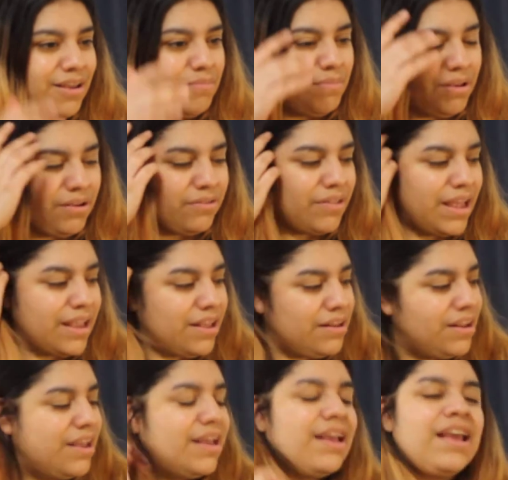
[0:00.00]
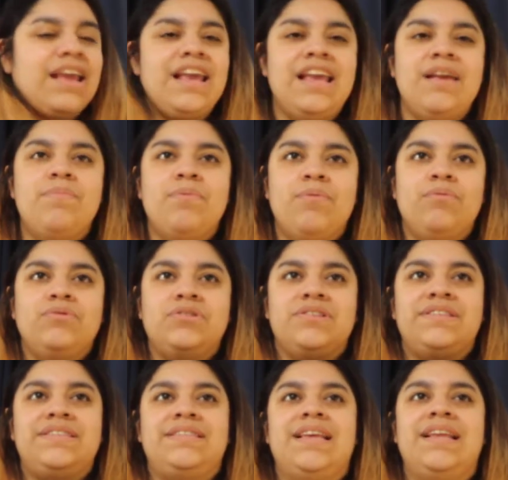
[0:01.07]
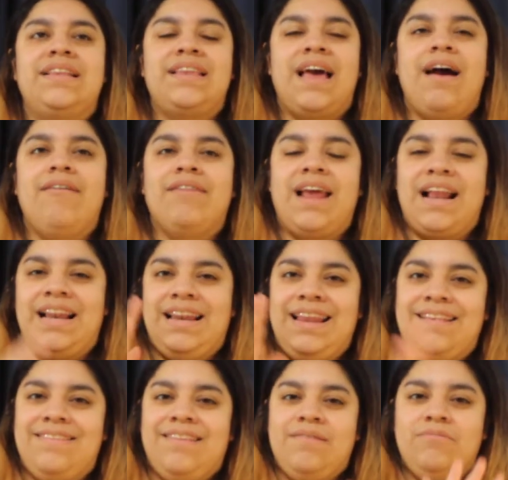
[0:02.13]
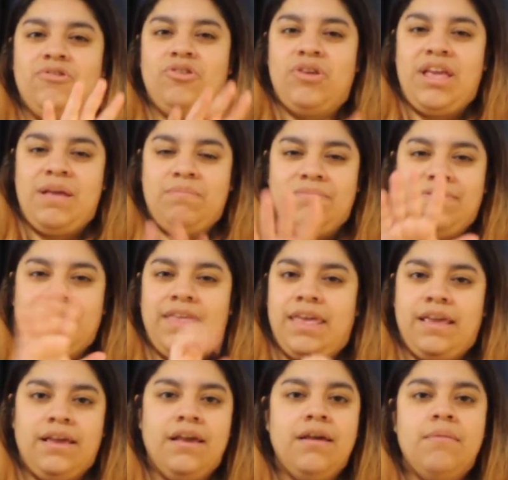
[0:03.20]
because I can able to sit down and listen to him sing.